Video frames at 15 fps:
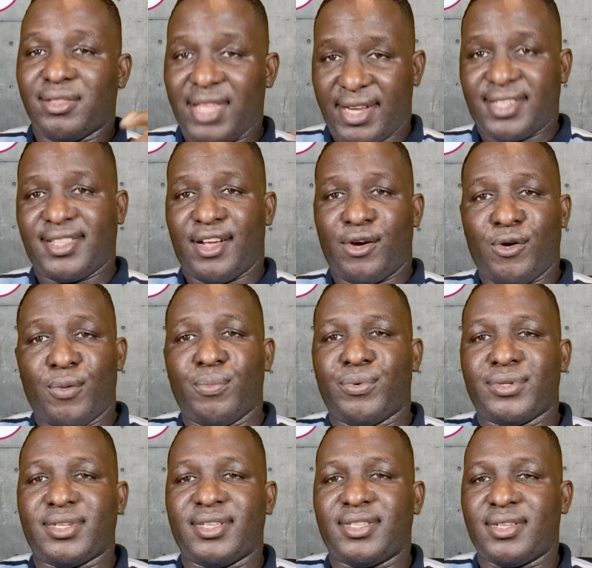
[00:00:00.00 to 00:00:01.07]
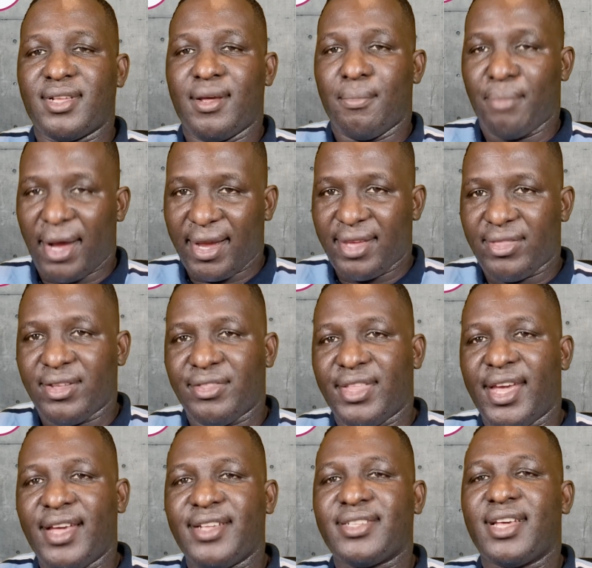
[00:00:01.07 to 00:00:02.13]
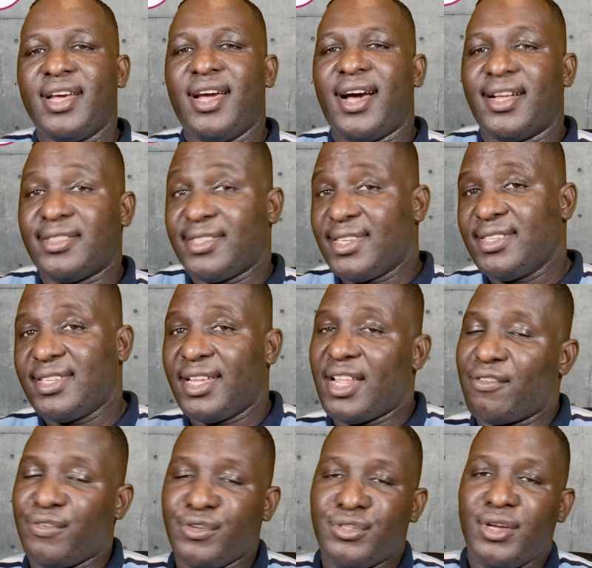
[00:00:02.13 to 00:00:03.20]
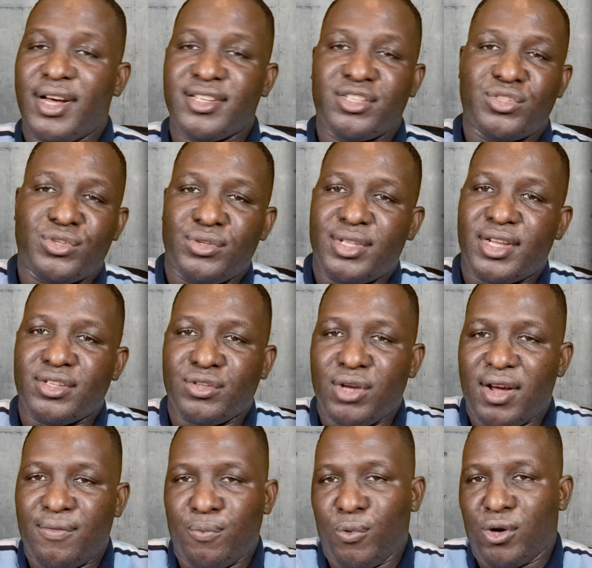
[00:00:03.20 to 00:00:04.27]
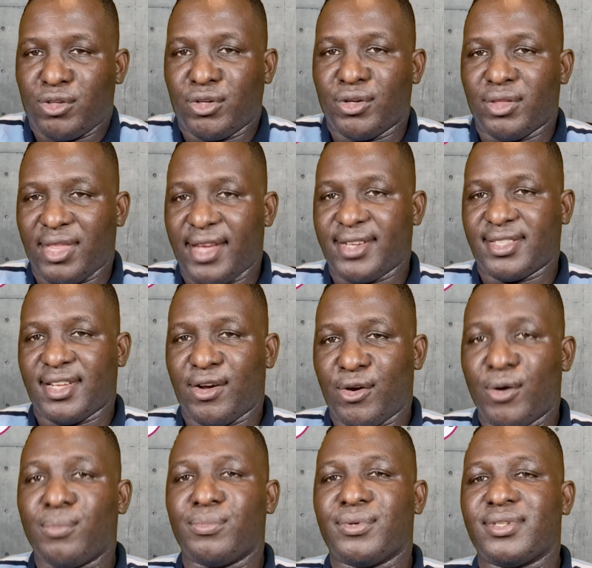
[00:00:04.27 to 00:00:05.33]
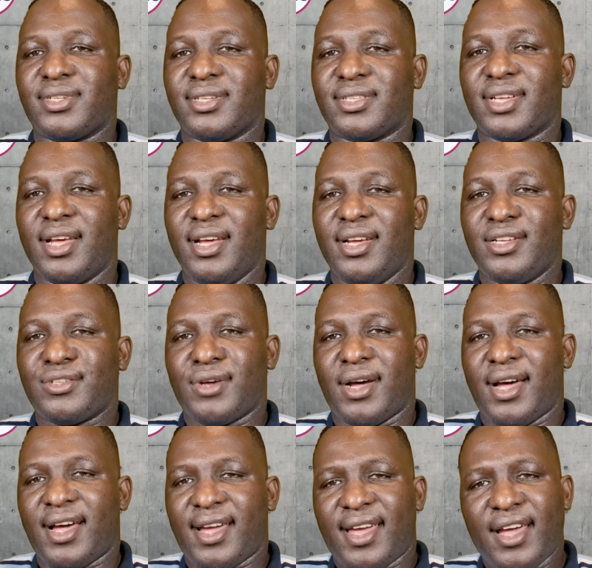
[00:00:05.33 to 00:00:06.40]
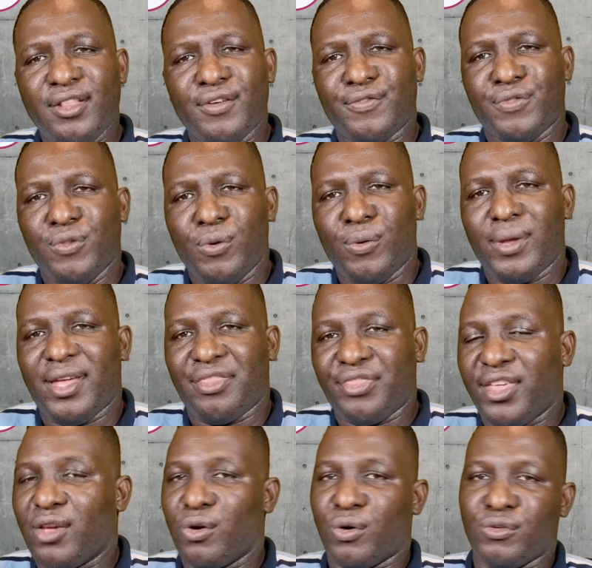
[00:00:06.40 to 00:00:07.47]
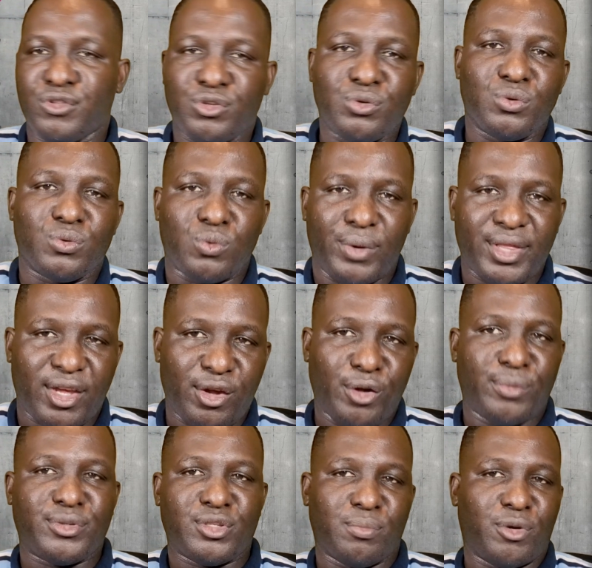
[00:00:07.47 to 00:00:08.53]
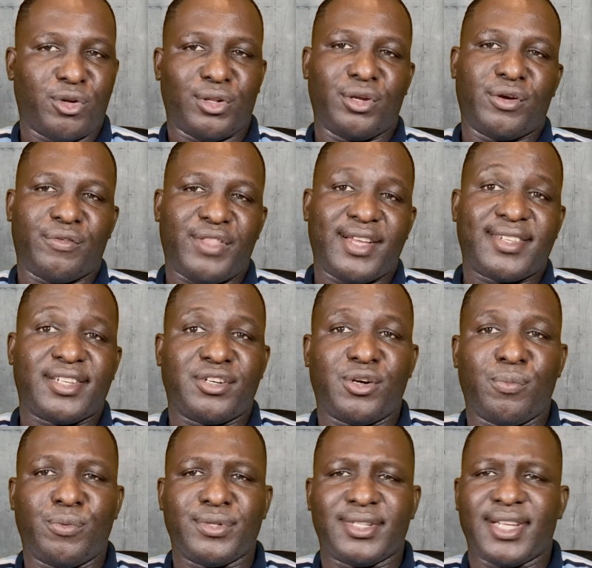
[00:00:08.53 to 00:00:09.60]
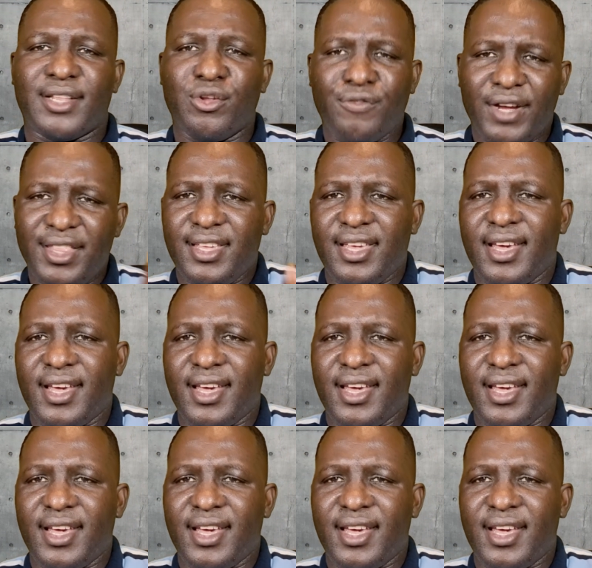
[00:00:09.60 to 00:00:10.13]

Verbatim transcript: textile composites back in the days. And since then, I've also had students who have worked on textile composites. So I, I, kind of know a thing or two when it comes to modeling of textile composites. And over the